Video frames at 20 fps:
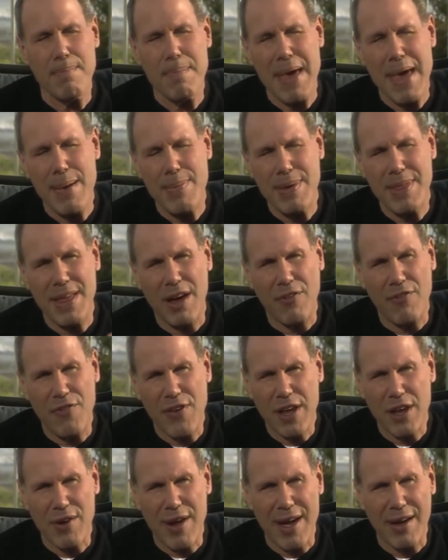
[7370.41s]
Maybe they'll
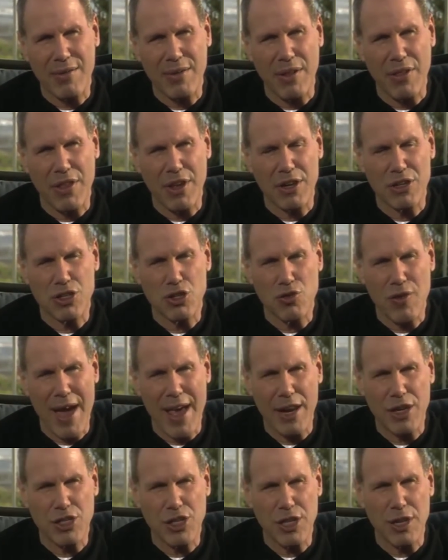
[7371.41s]
figure out their
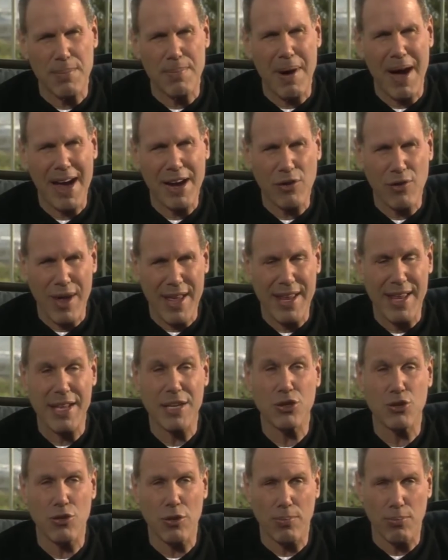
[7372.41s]
strategy to migrate
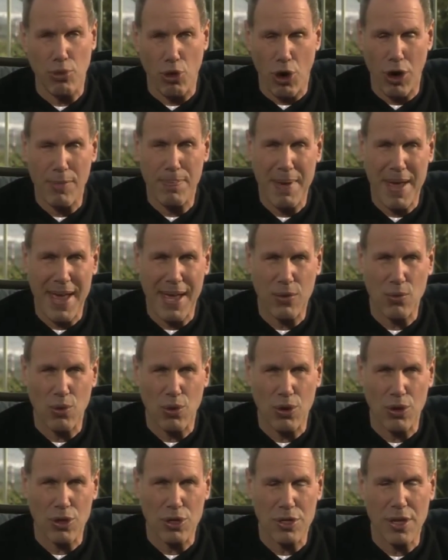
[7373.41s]
into the broadband
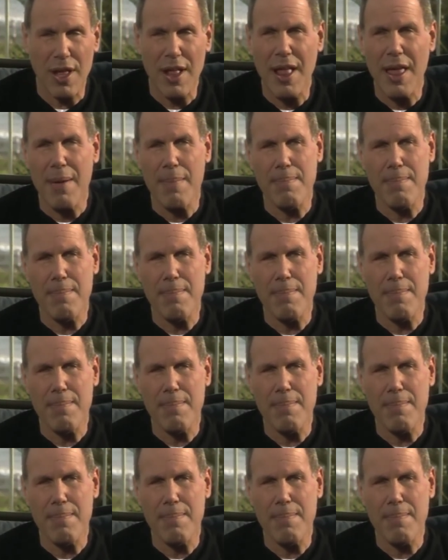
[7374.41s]
world.